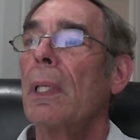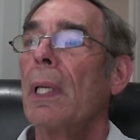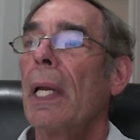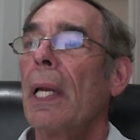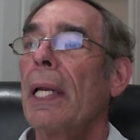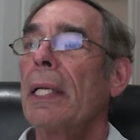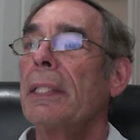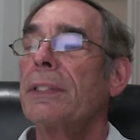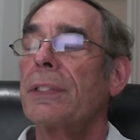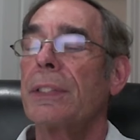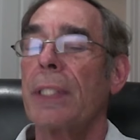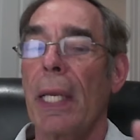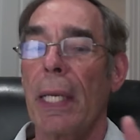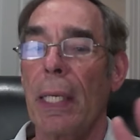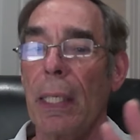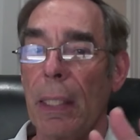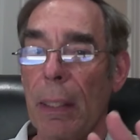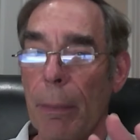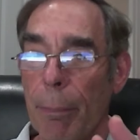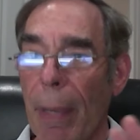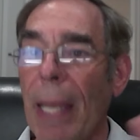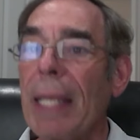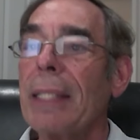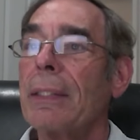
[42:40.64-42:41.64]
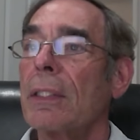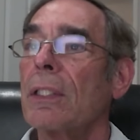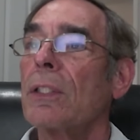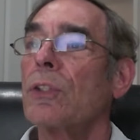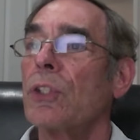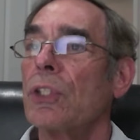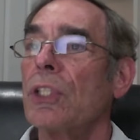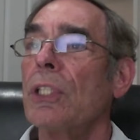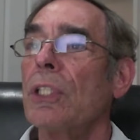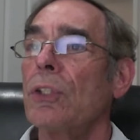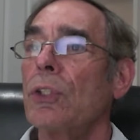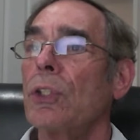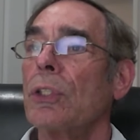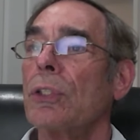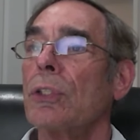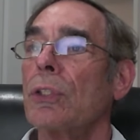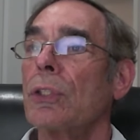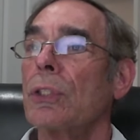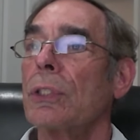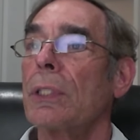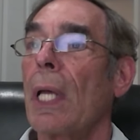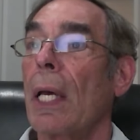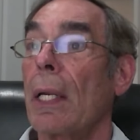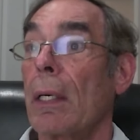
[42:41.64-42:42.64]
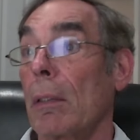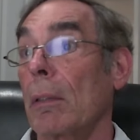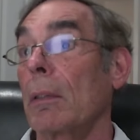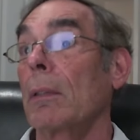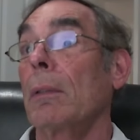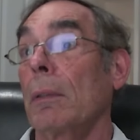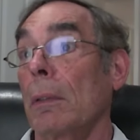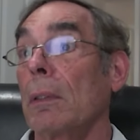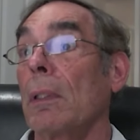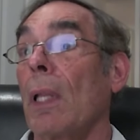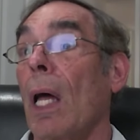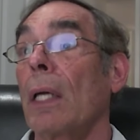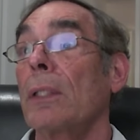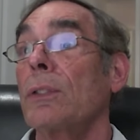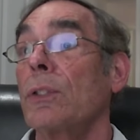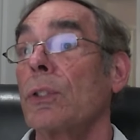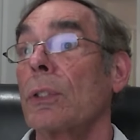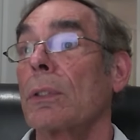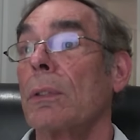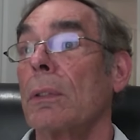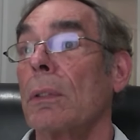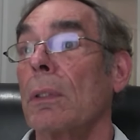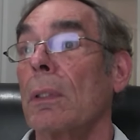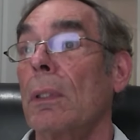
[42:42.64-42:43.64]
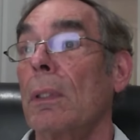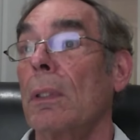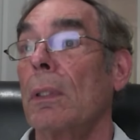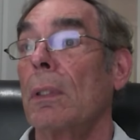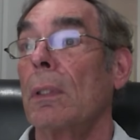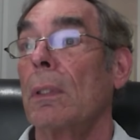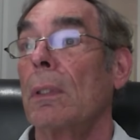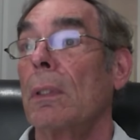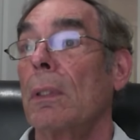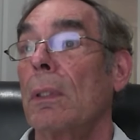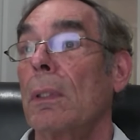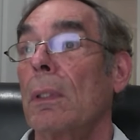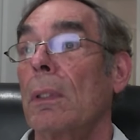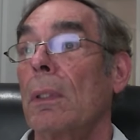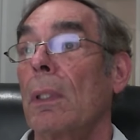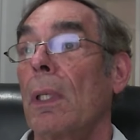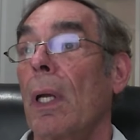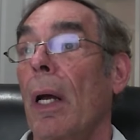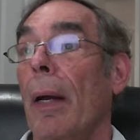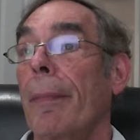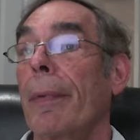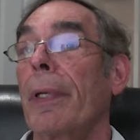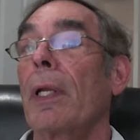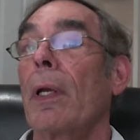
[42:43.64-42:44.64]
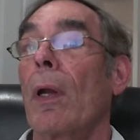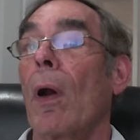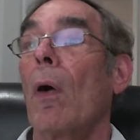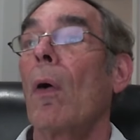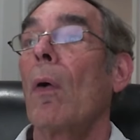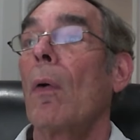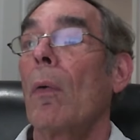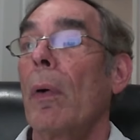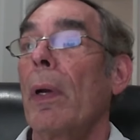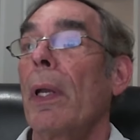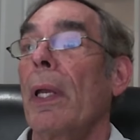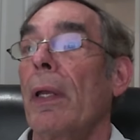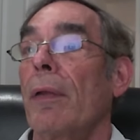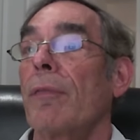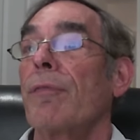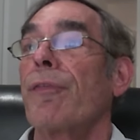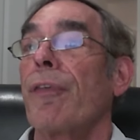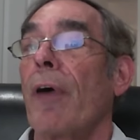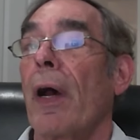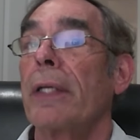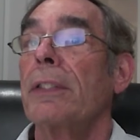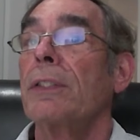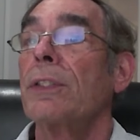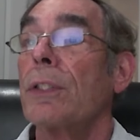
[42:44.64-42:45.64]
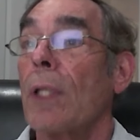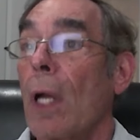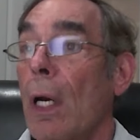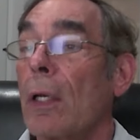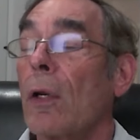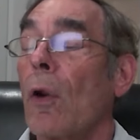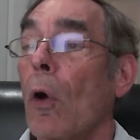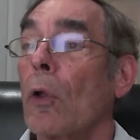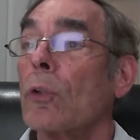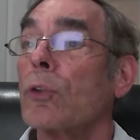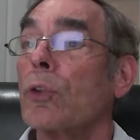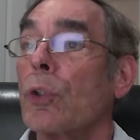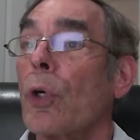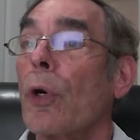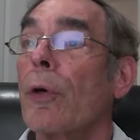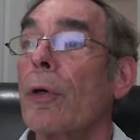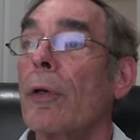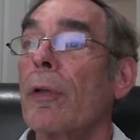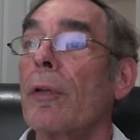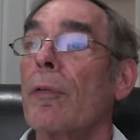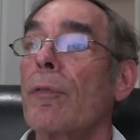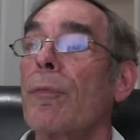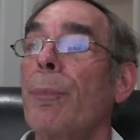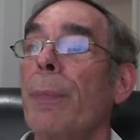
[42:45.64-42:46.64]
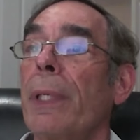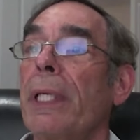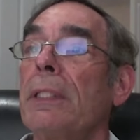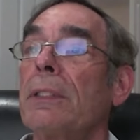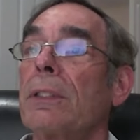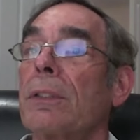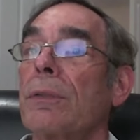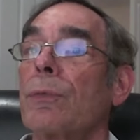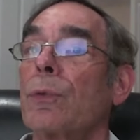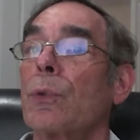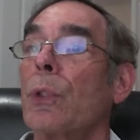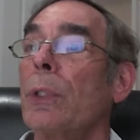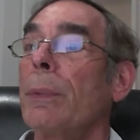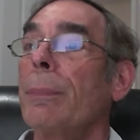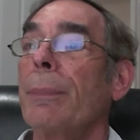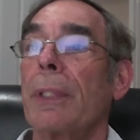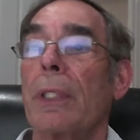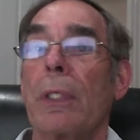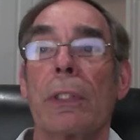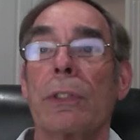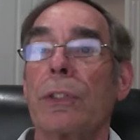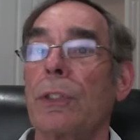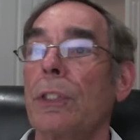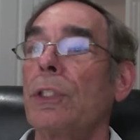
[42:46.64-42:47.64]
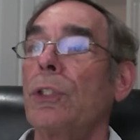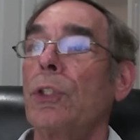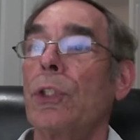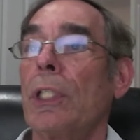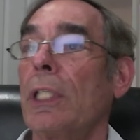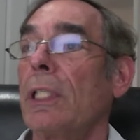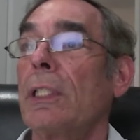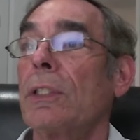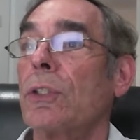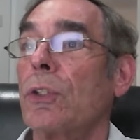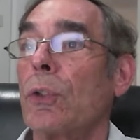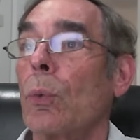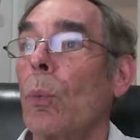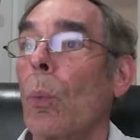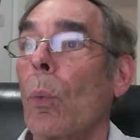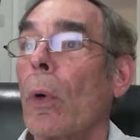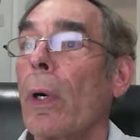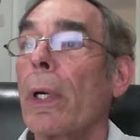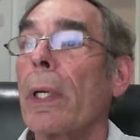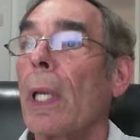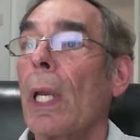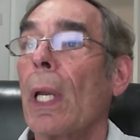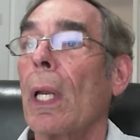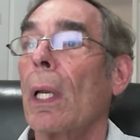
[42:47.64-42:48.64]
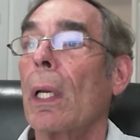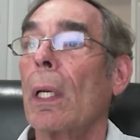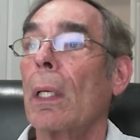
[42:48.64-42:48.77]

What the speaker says: and make decisions that are logical. I'm going to go and find an alternative means of treatment because this shit isn't working.